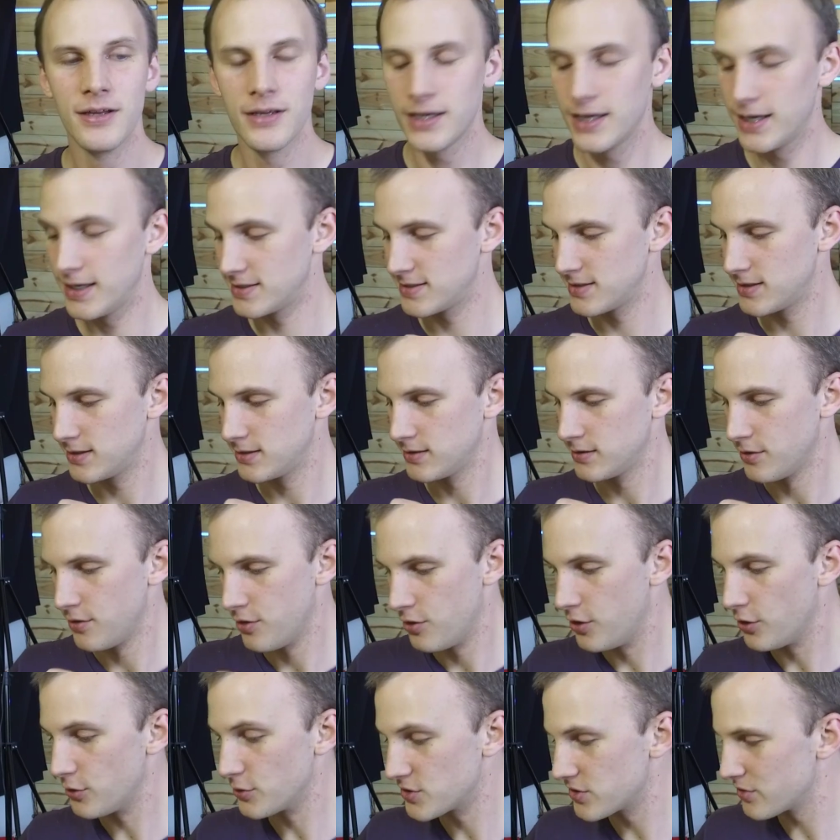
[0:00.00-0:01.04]
it's
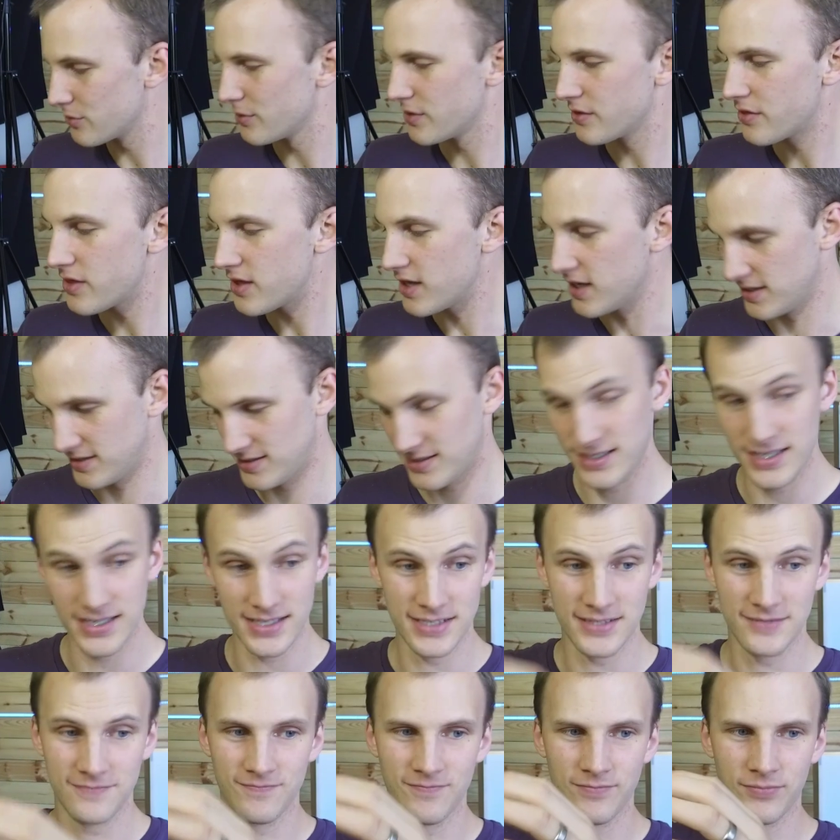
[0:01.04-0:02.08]
those three things.
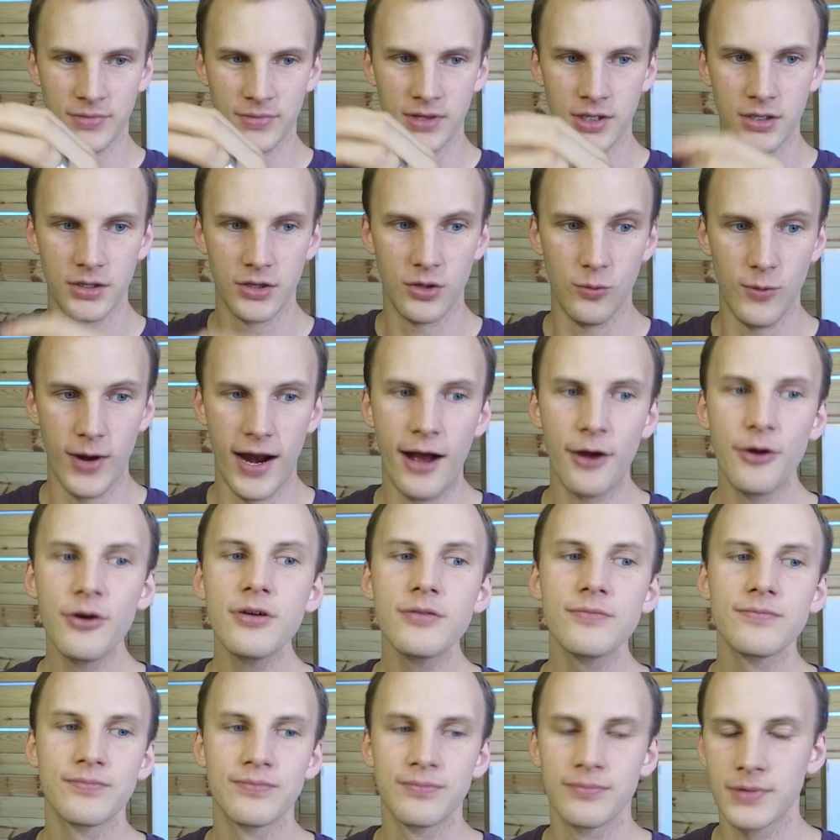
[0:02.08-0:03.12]
It's the
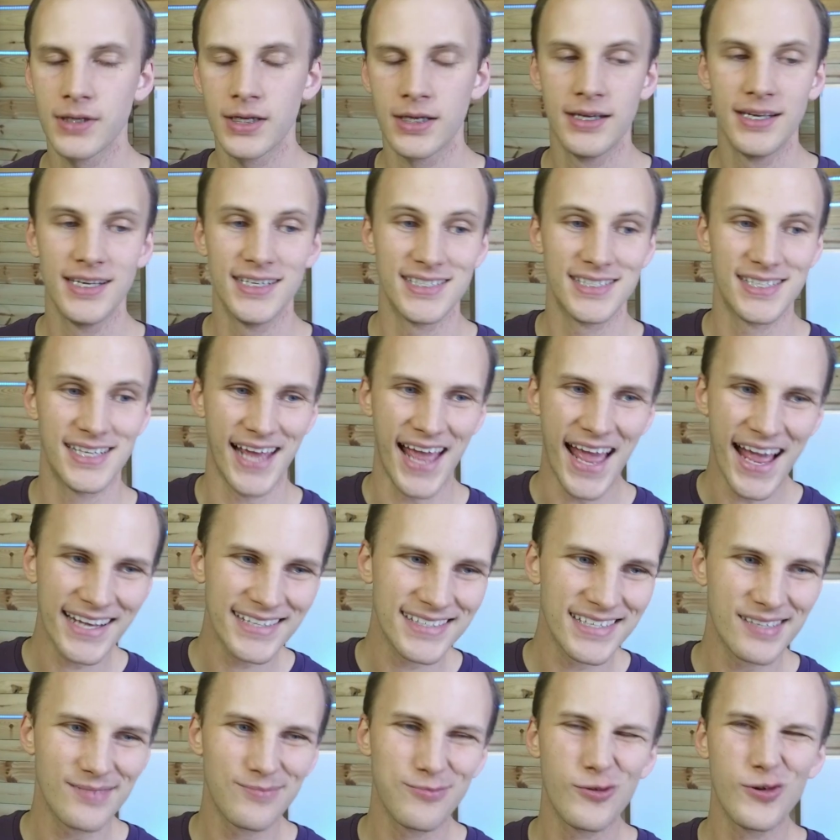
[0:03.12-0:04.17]
router, it's the
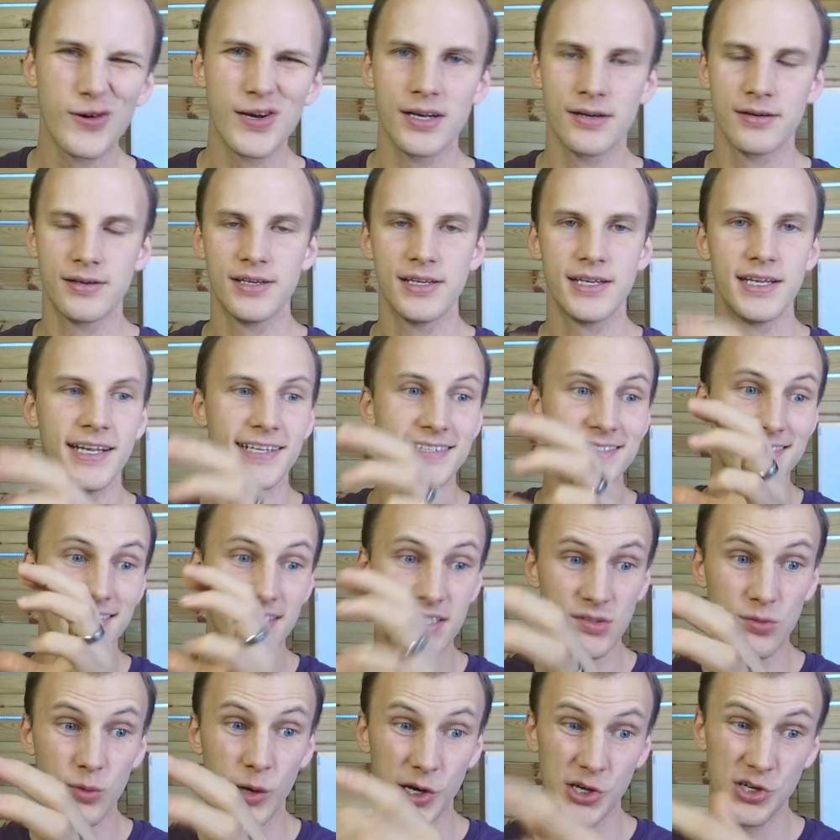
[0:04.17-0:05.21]
access point, it's the
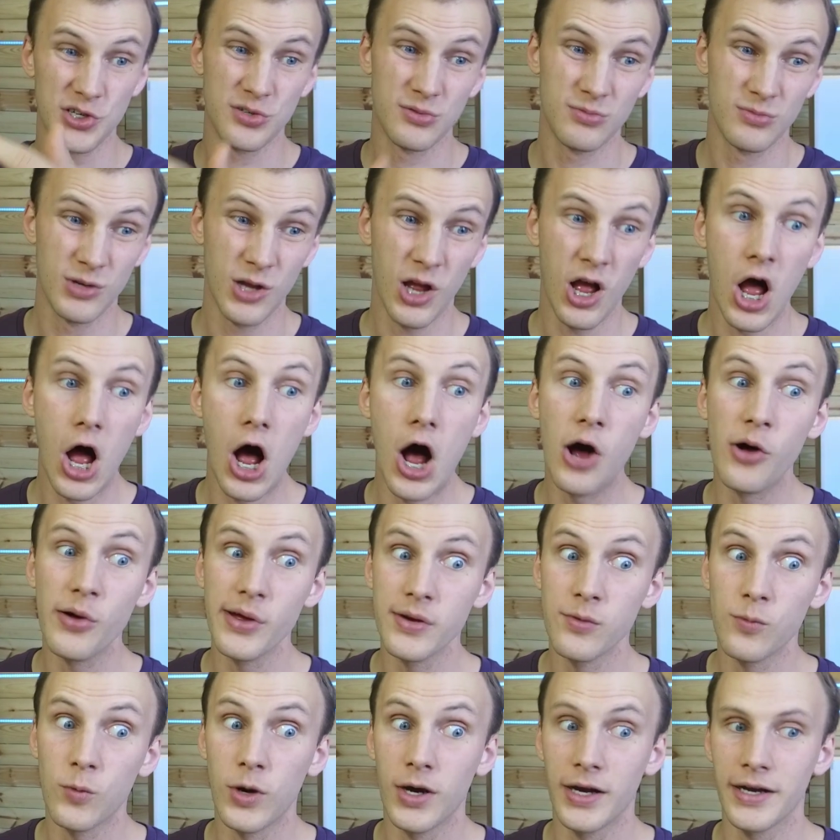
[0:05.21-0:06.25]
switch, all
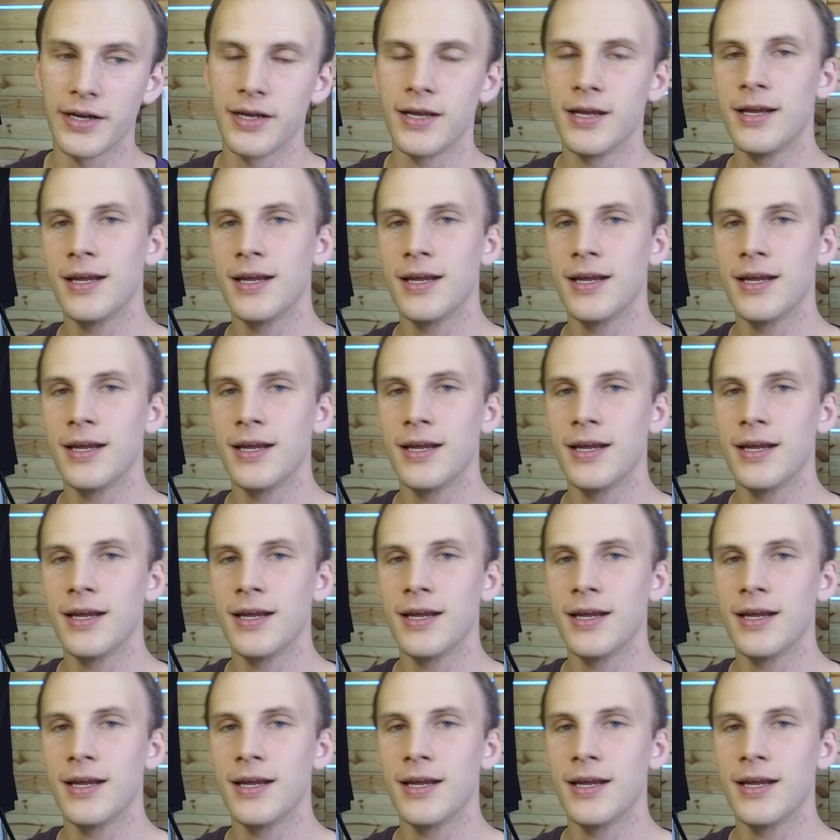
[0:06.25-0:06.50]
in one.